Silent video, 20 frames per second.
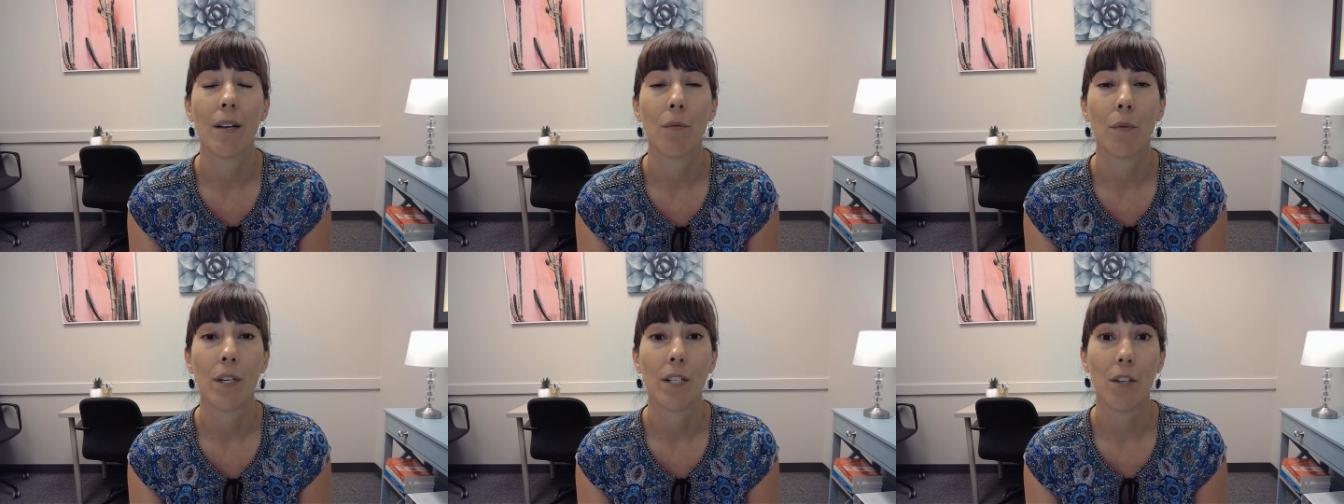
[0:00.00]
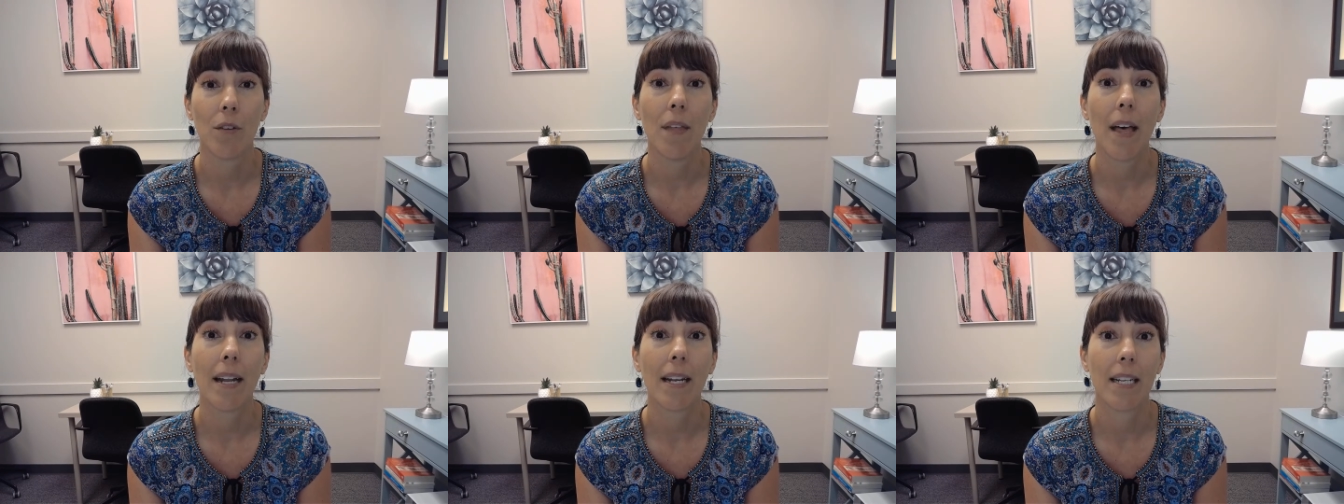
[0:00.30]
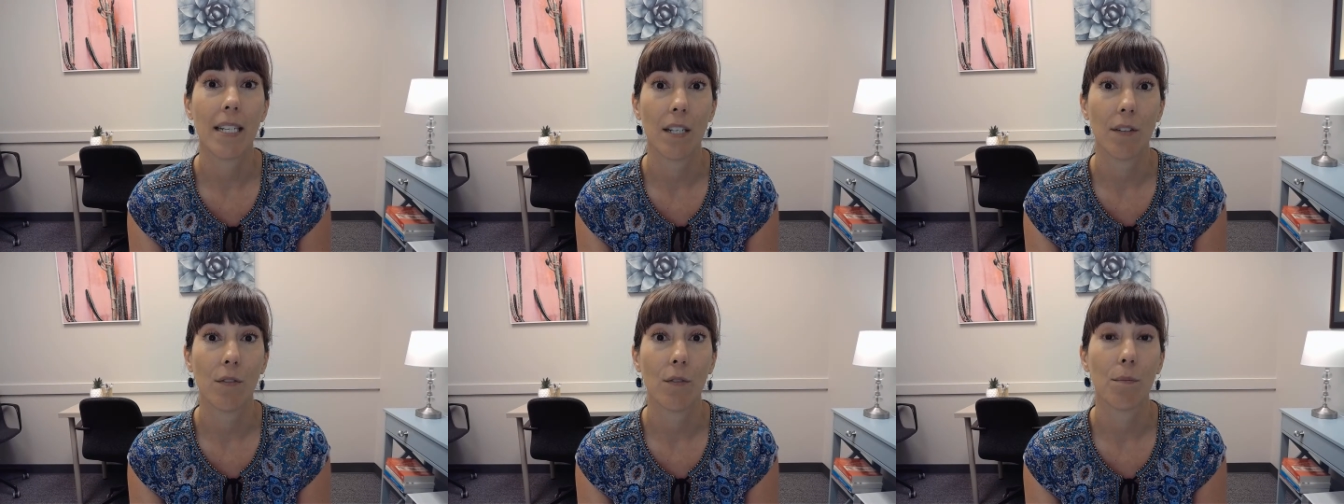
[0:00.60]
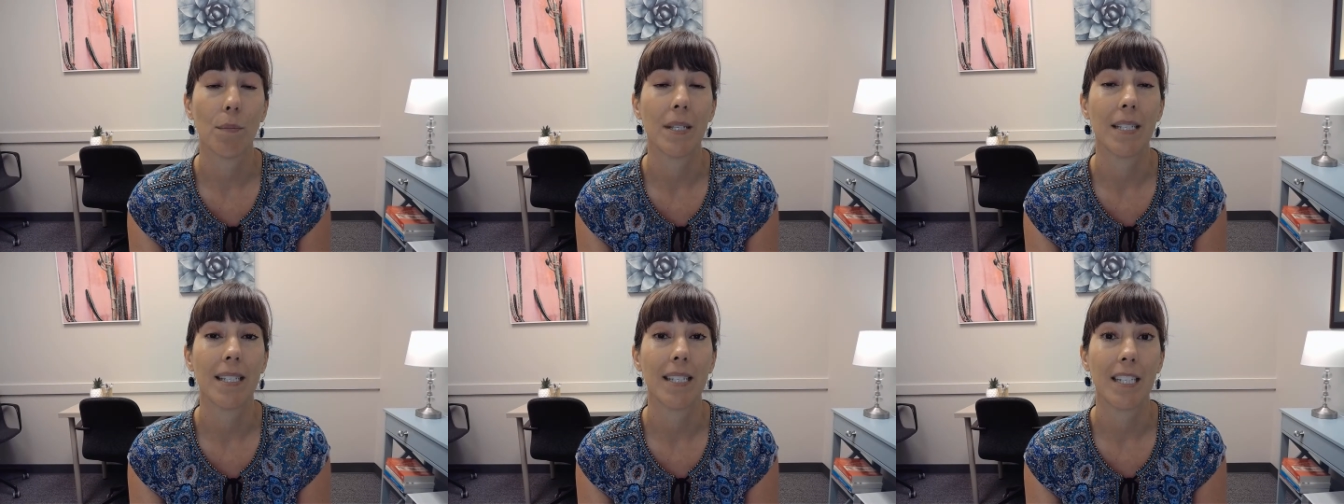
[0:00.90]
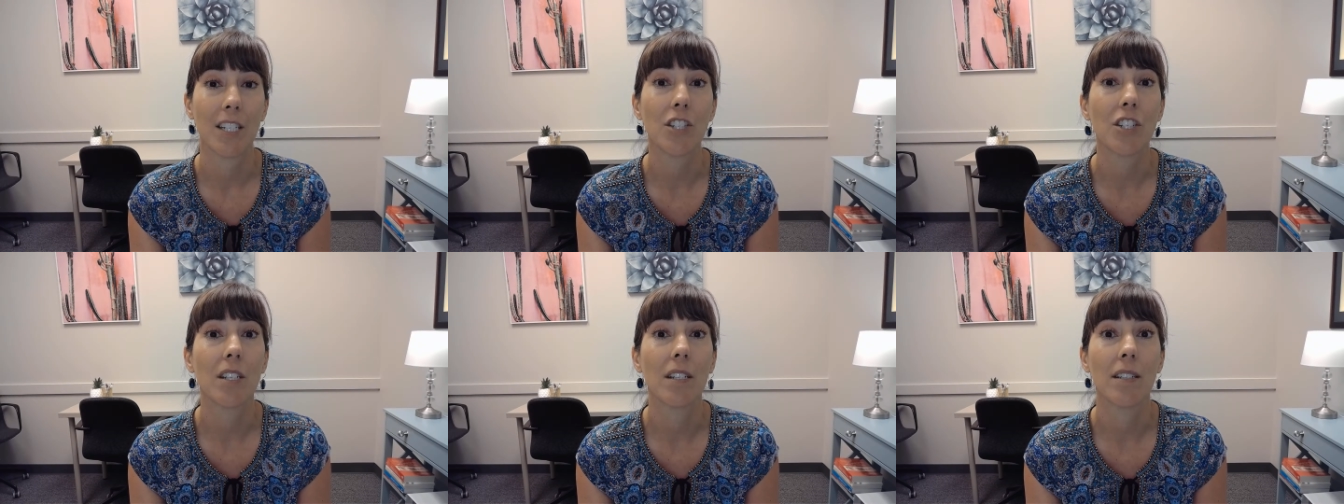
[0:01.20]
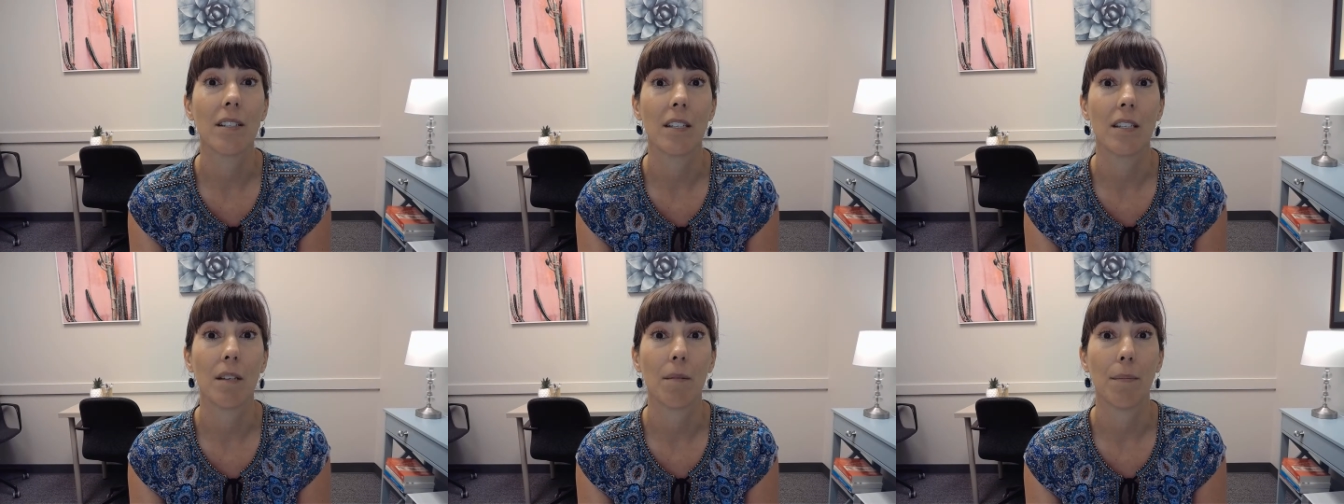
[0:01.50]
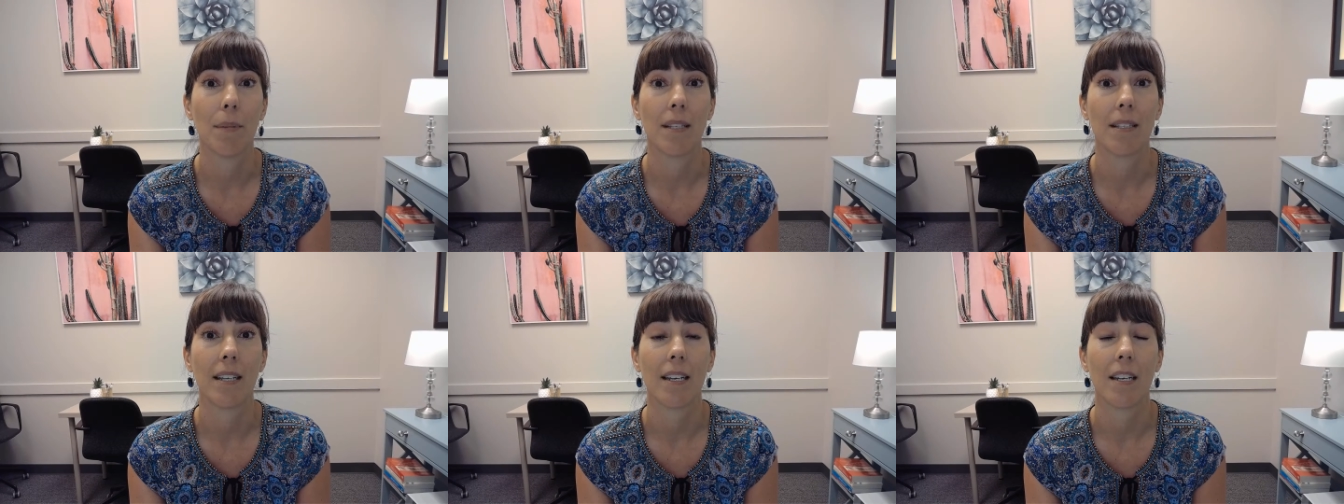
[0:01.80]
and we do that in different positions that
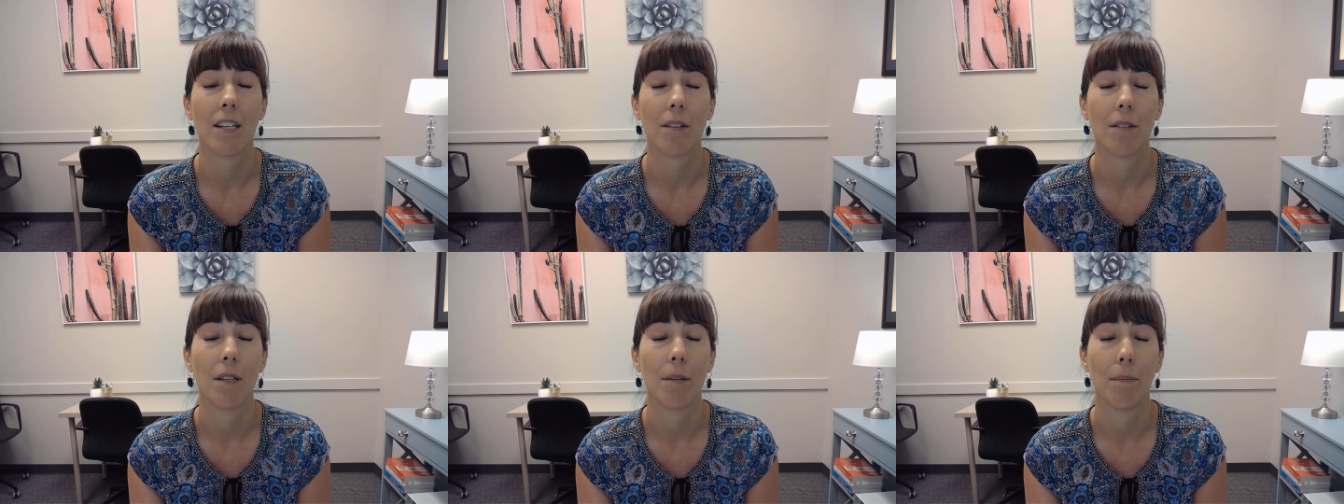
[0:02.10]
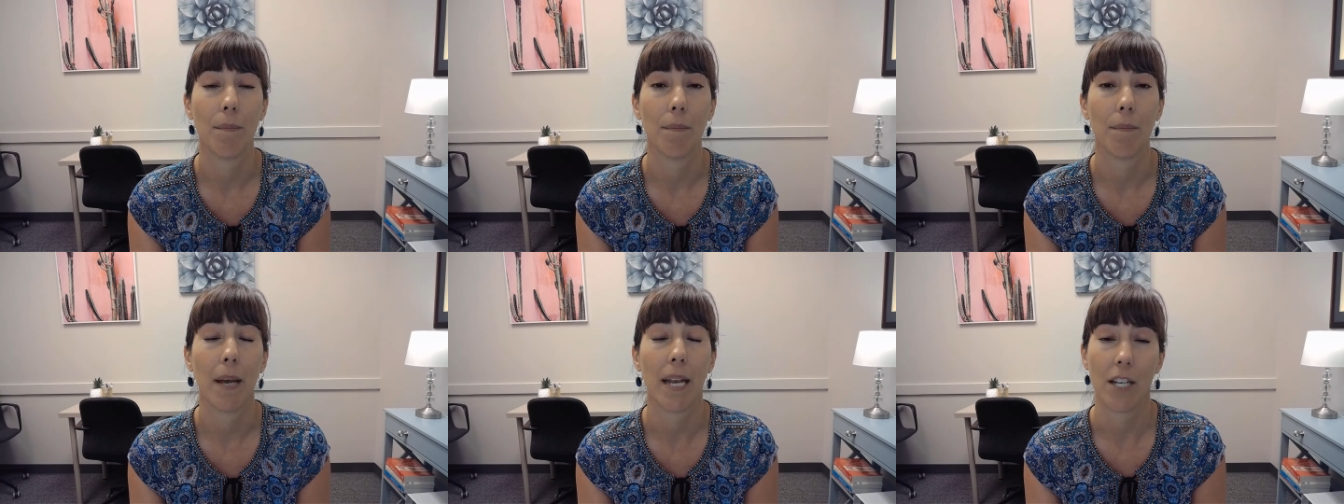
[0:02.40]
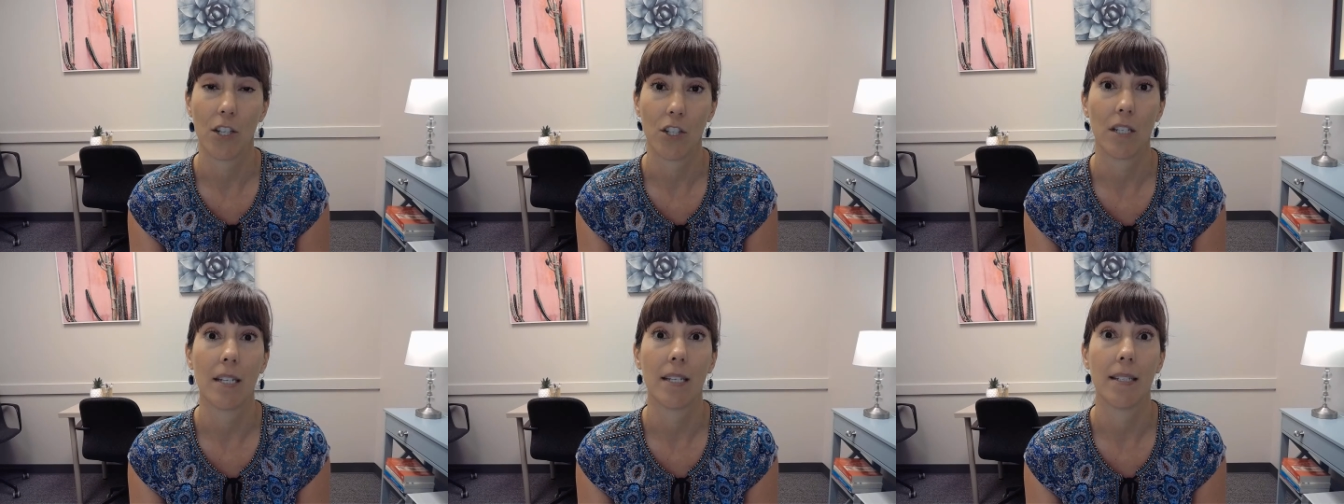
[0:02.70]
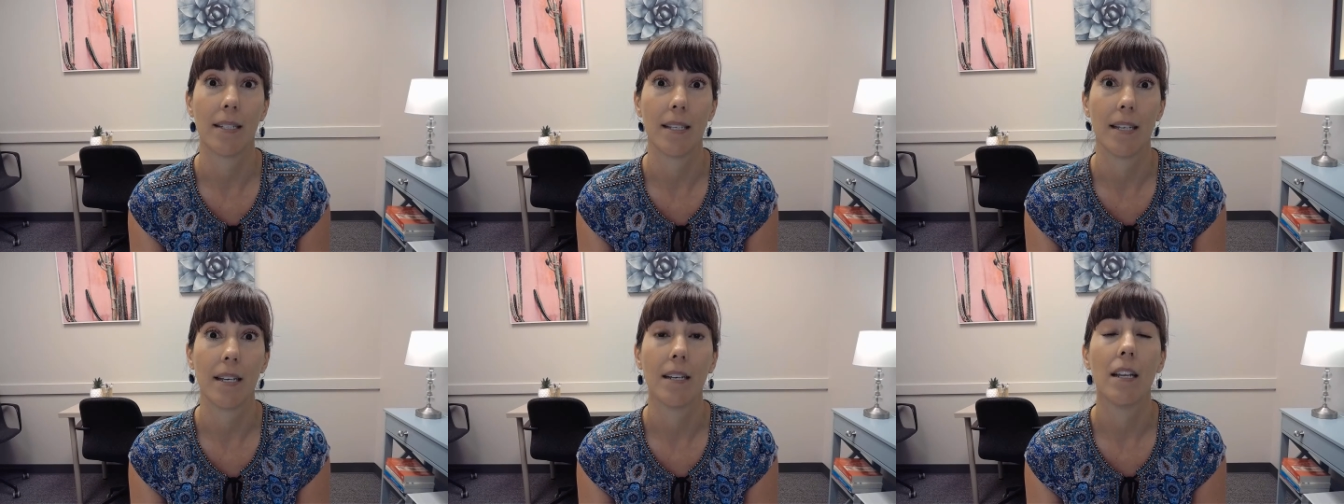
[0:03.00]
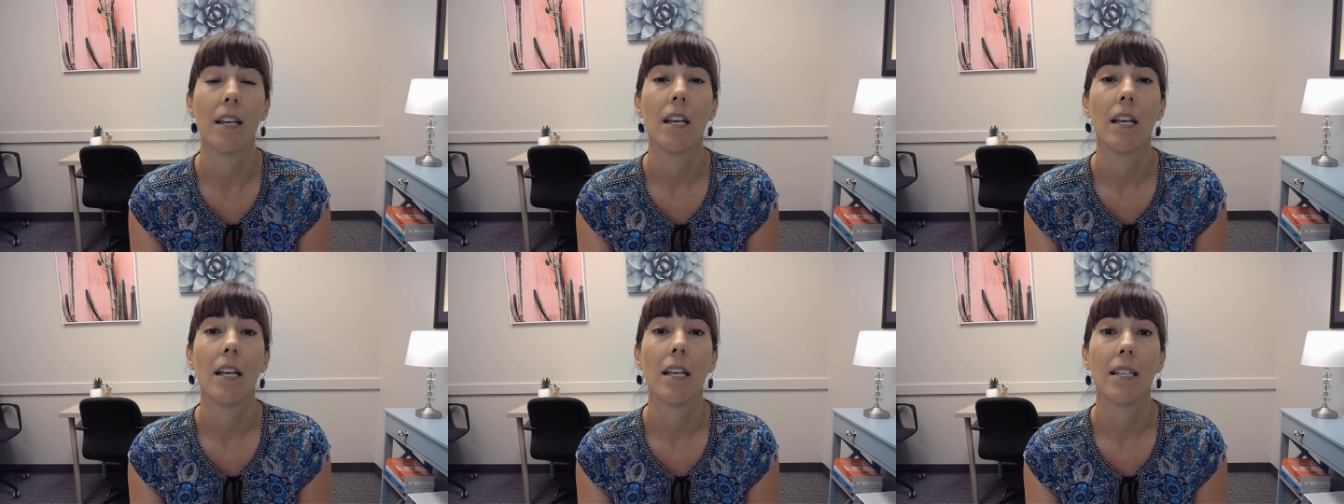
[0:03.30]
the patient is in,